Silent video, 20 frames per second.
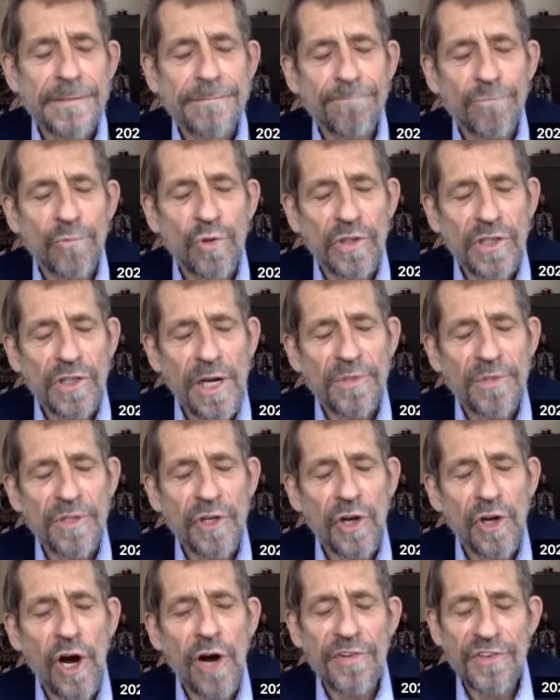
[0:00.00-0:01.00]
or comes into
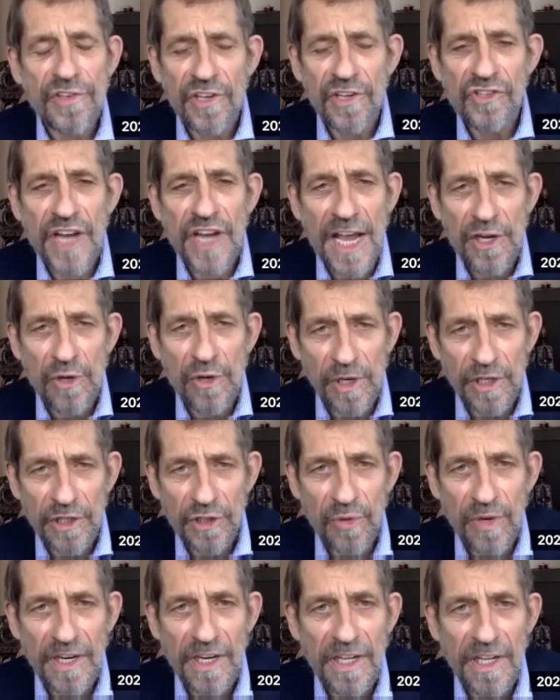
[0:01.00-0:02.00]
office on January
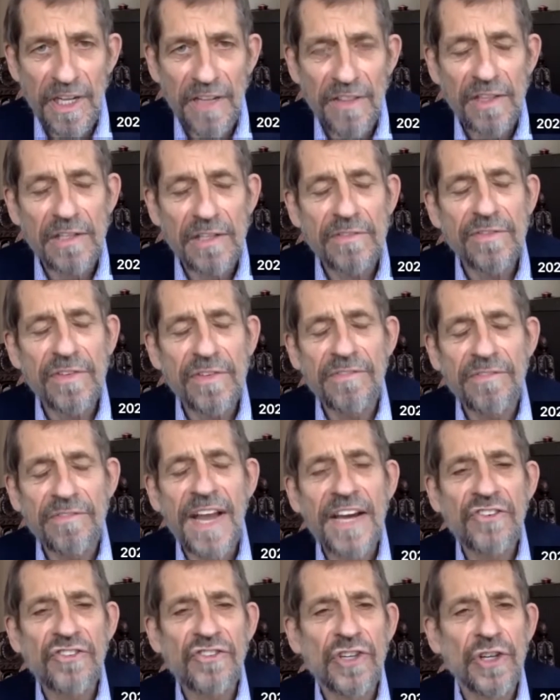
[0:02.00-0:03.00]
20th of
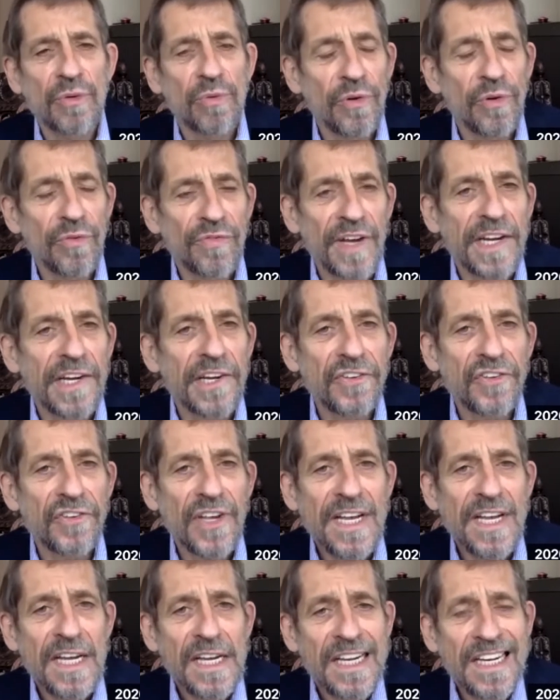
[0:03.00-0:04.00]
next year will face,
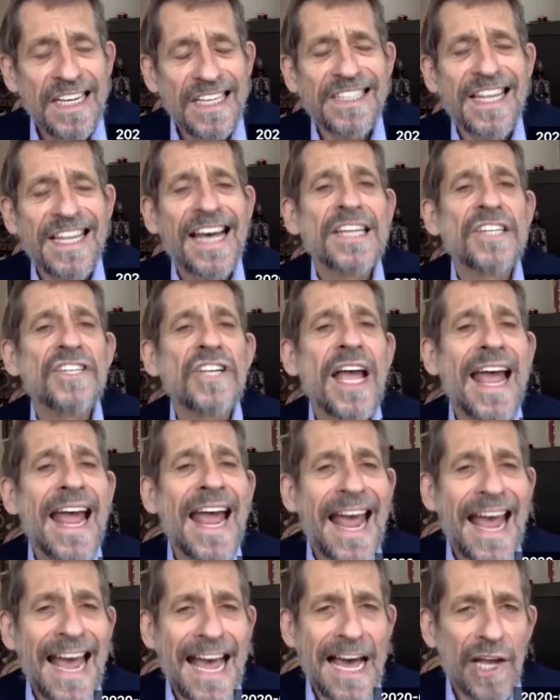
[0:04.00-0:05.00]
is
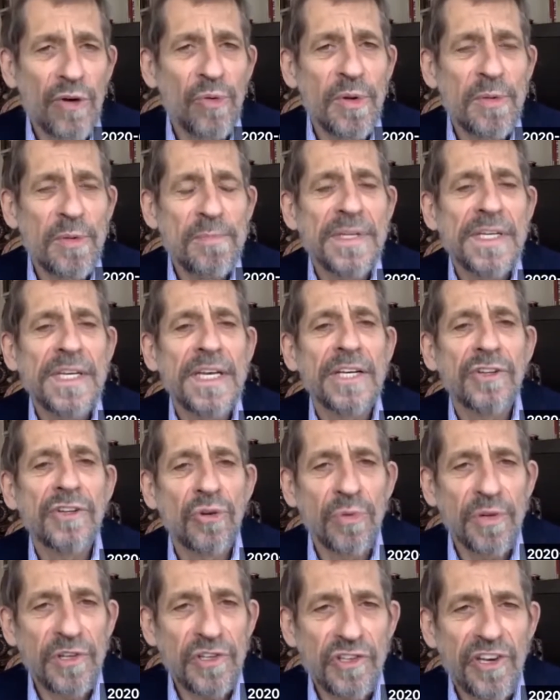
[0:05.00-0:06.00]
how do we begin to
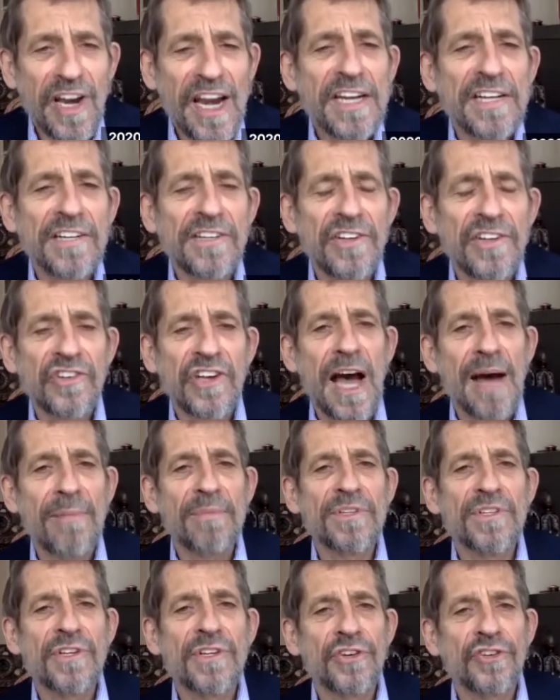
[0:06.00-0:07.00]
restrain this
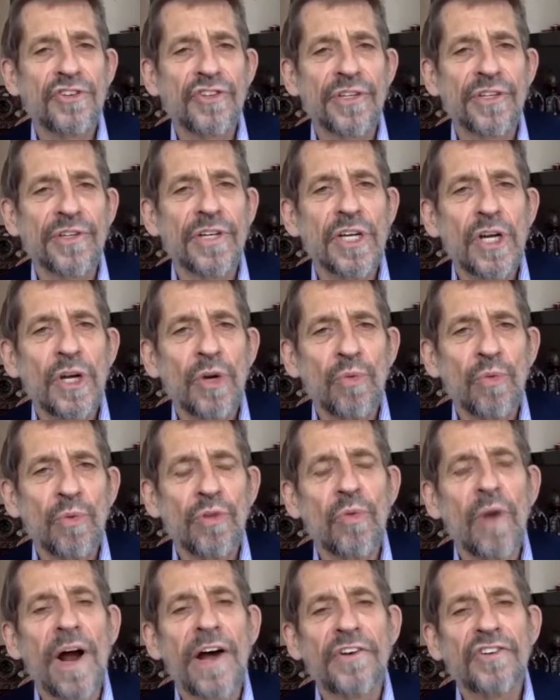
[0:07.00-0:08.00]
competition with
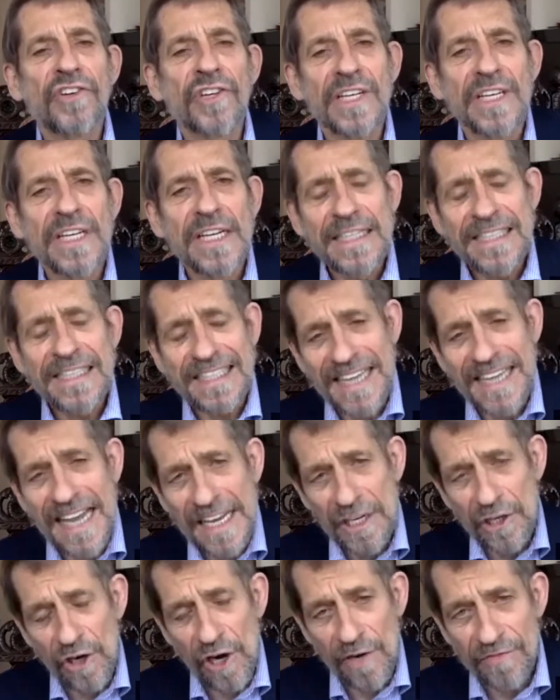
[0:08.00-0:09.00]
Russia, take
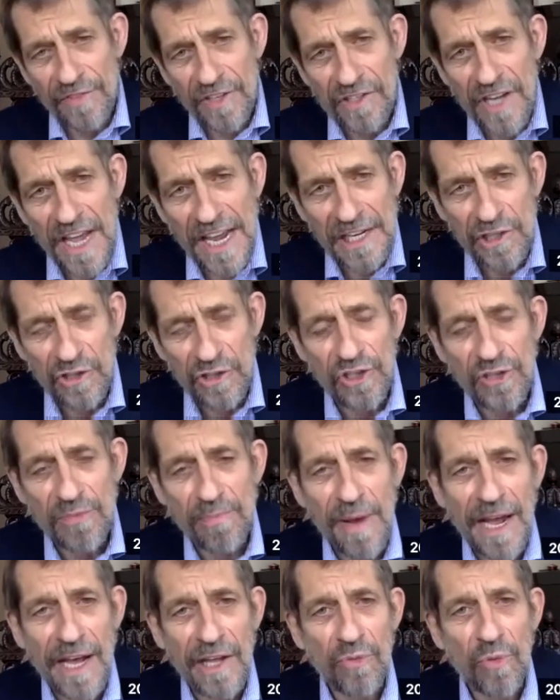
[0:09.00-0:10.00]
it off the dangerous
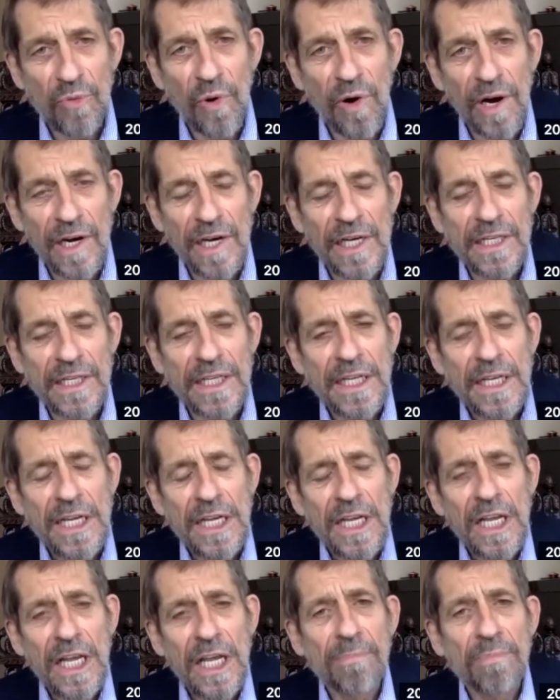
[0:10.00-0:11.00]
path we're on
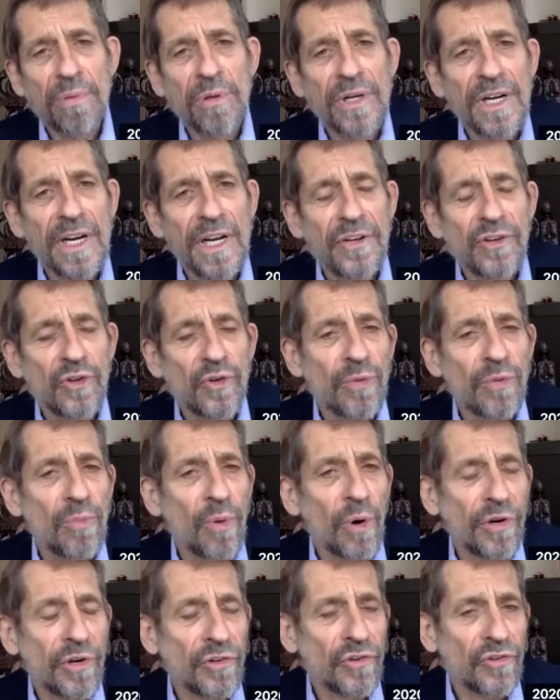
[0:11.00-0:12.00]
and put it into a
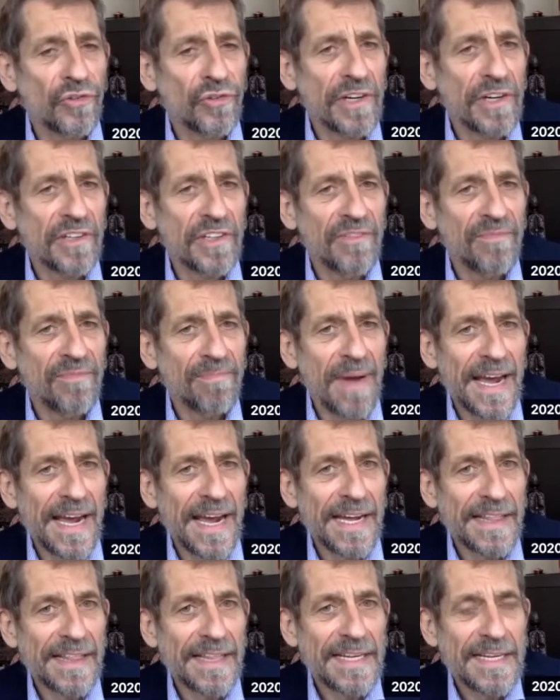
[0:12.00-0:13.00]
more constructive path